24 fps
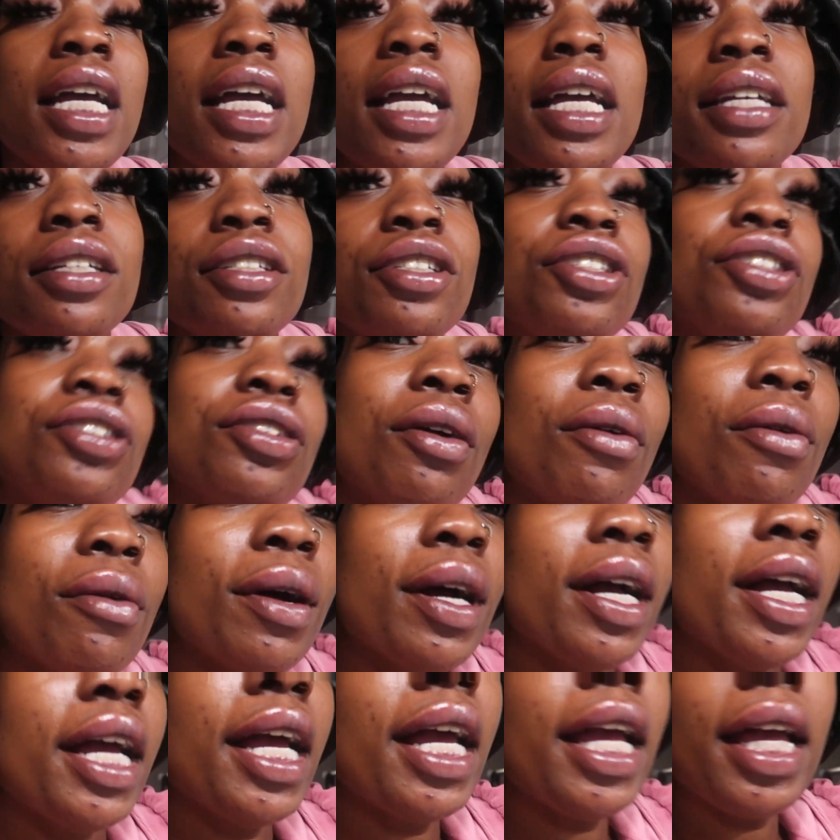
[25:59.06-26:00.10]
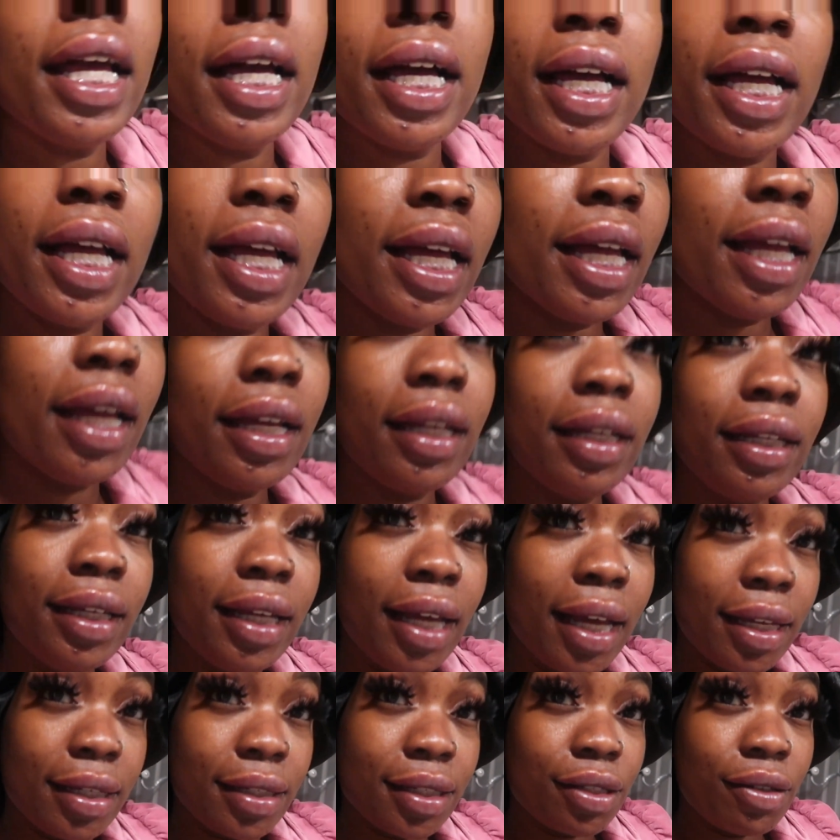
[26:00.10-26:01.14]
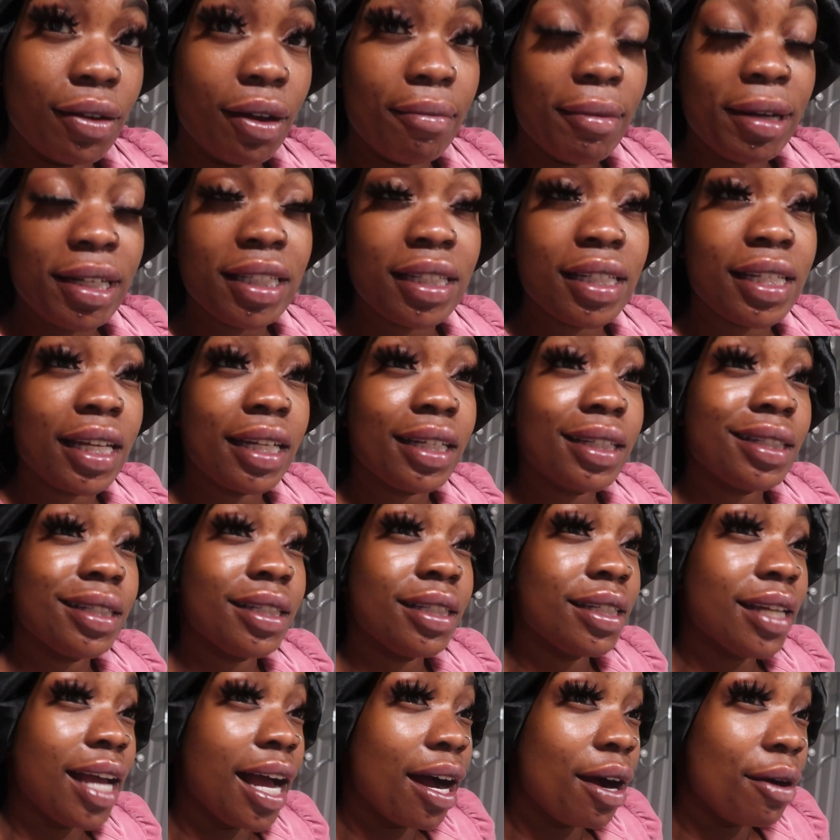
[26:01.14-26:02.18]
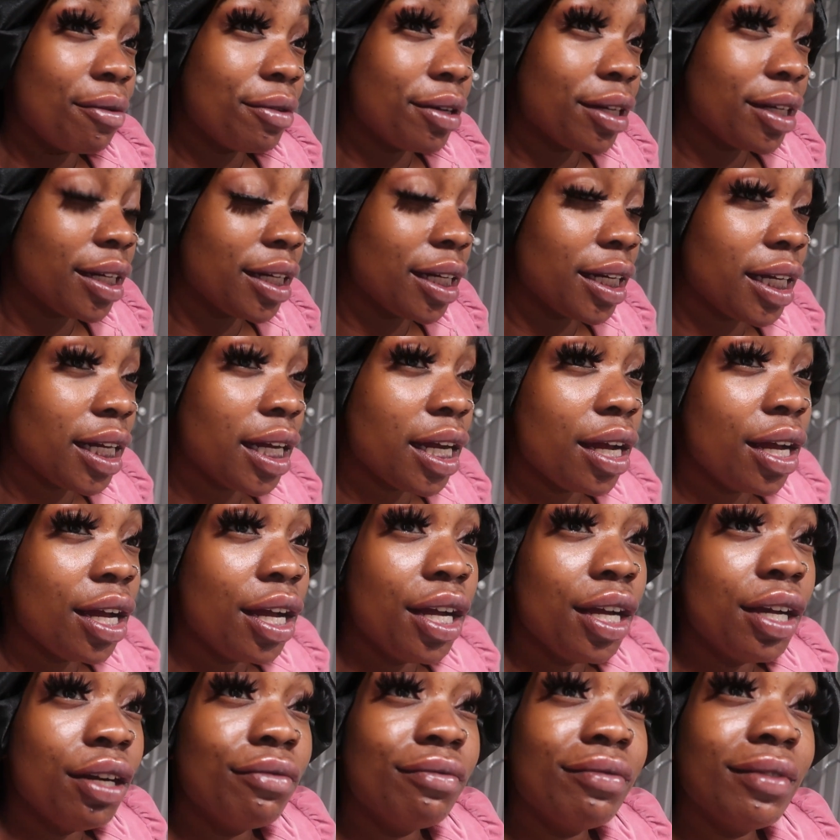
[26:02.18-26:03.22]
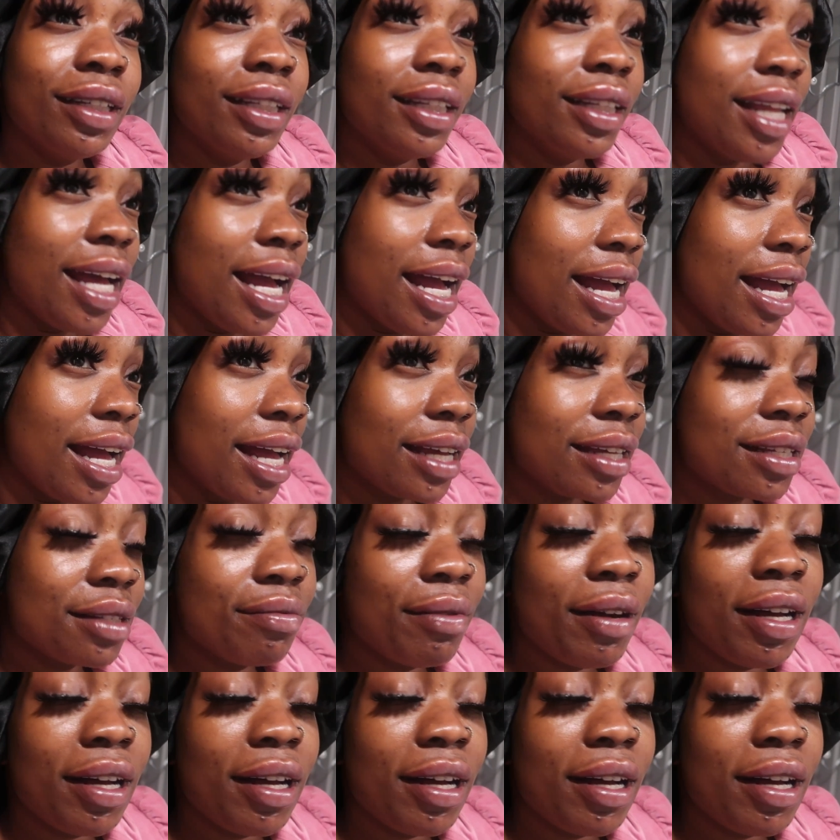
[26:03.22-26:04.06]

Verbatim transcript: enjoy and yes so i'm about to take a shower relax